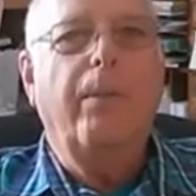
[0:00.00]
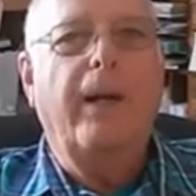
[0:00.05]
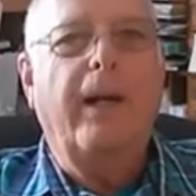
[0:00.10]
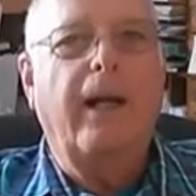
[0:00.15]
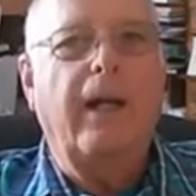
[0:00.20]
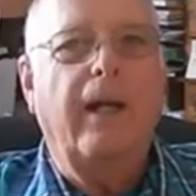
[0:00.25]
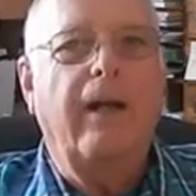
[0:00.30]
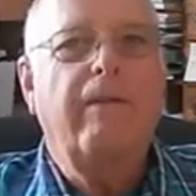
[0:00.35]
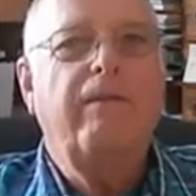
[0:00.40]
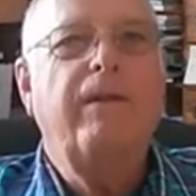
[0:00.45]
And
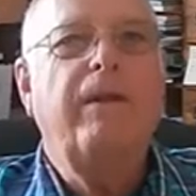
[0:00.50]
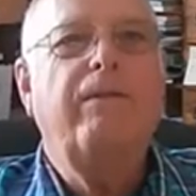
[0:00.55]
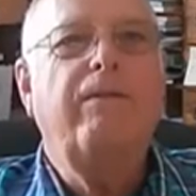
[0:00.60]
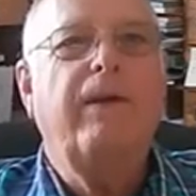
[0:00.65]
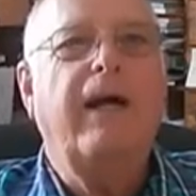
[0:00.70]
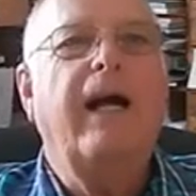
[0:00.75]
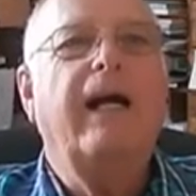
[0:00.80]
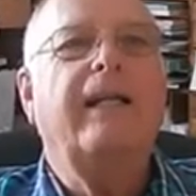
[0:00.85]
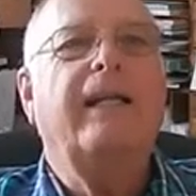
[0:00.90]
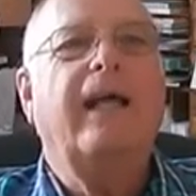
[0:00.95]
I love the
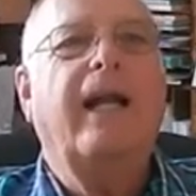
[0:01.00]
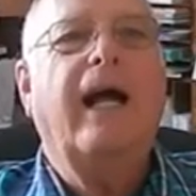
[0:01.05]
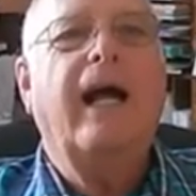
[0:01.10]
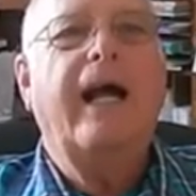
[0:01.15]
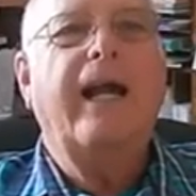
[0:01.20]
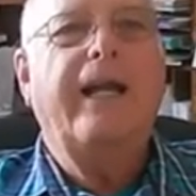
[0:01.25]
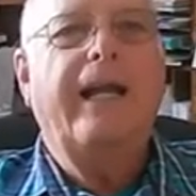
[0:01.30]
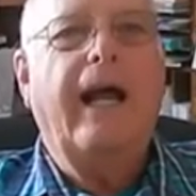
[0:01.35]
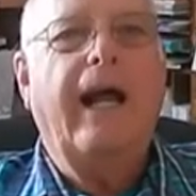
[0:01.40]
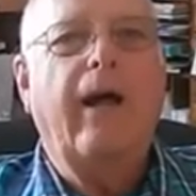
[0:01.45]
fact that
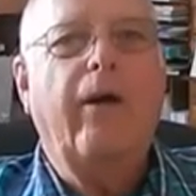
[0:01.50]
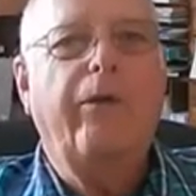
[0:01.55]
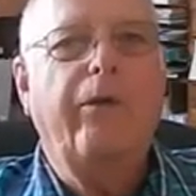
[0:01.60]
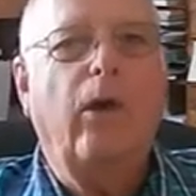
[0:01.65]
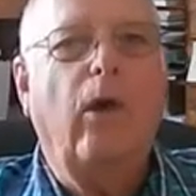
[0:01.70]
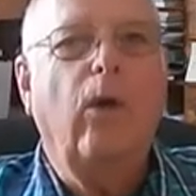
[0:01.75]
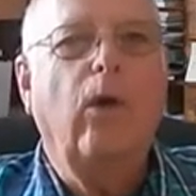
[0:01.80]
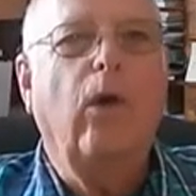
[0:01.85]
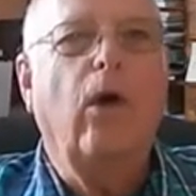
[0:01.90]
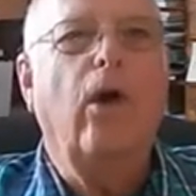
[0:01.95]
I now
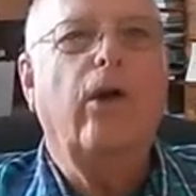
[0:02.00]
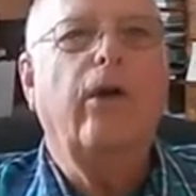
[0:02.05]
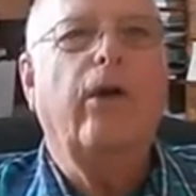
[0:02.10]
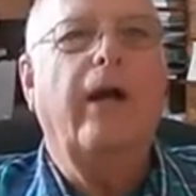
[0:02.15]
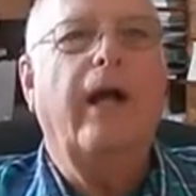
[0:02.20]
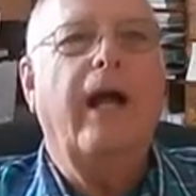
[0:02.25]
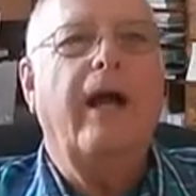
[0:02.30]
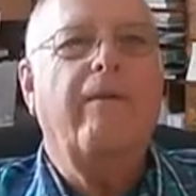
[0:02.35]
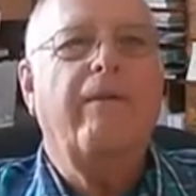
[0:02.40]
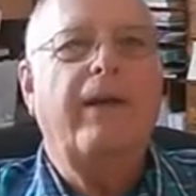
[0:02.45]
no longer
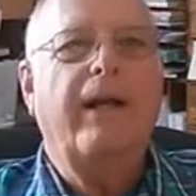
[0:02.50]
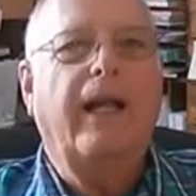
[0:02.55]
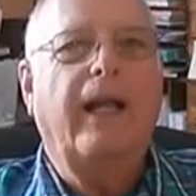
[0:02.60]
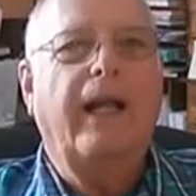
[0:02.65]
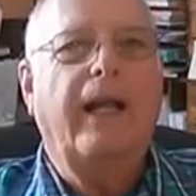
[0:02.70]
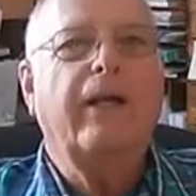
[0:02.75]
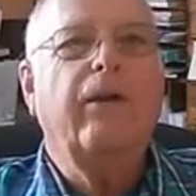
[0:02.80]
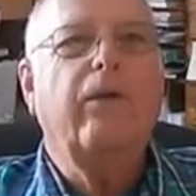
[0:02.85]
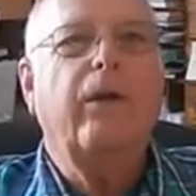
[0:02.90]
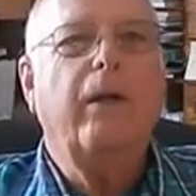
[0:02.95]
have an
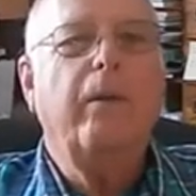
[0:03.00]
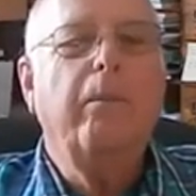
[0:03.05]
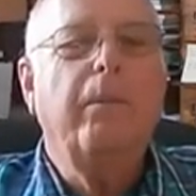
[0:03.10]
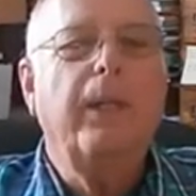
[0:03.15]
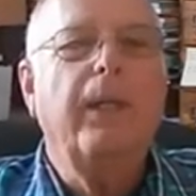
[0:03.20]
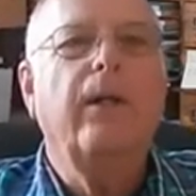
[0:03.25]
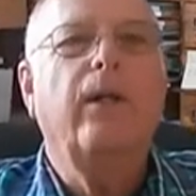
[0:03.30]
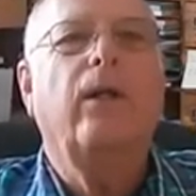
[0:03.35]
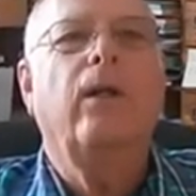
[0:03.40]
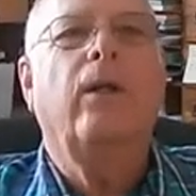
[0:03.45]
electric
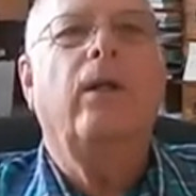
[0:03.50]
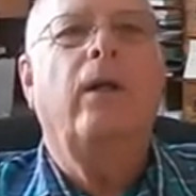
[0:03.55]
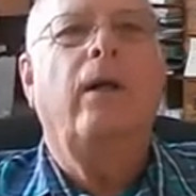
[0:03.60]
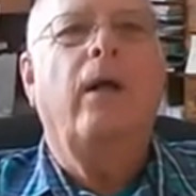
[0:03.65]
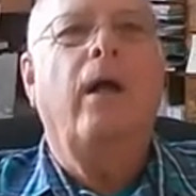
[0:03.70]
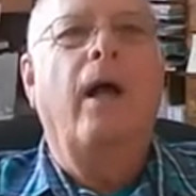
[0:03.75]
bill.